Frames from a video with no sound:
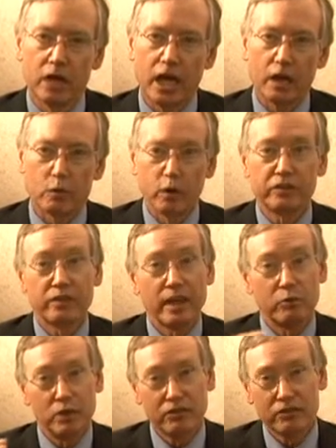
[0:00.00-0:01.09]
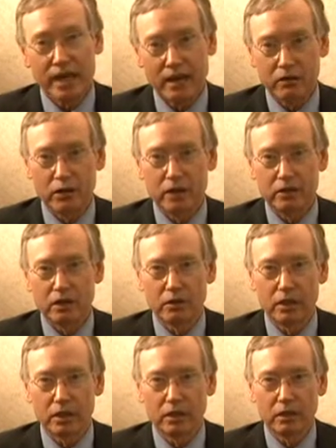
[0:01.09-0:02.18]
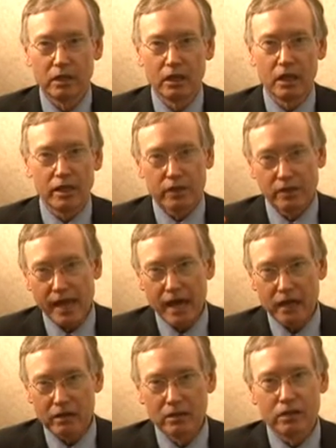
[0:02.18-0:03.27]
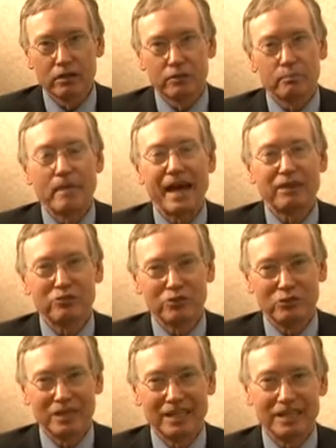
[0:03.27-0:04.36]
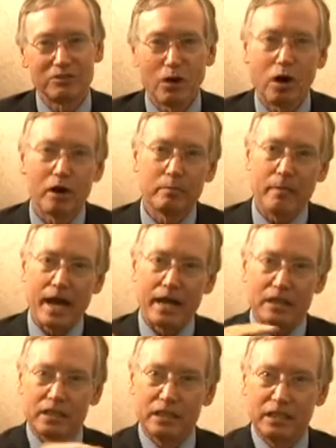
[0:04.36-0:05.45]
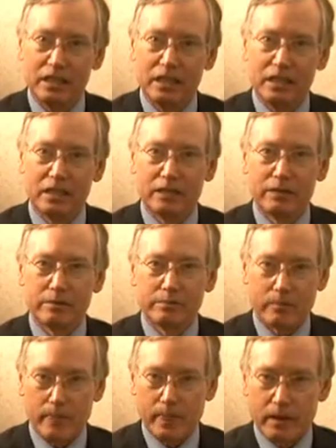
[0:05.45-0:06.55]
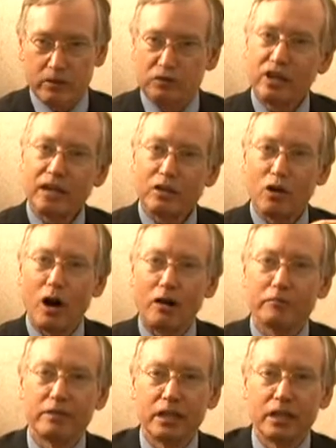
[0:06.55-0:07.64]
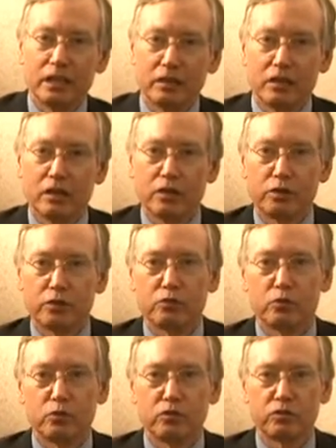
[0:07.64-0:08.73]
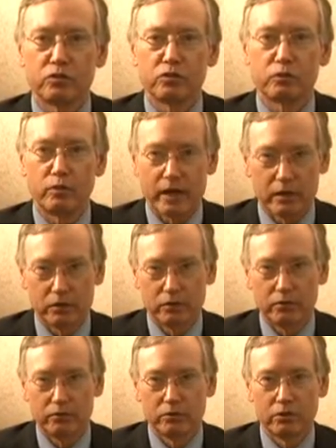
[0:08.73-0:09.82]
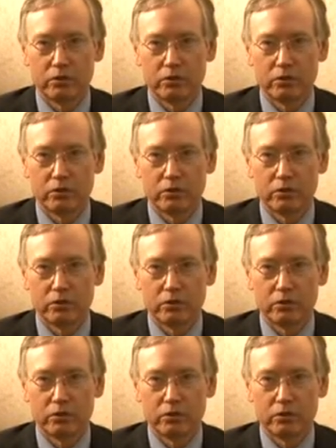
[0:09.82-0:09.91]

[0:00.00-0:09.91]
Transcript: And once they reach that criterion, that mastery is automatically checked off in the student's records.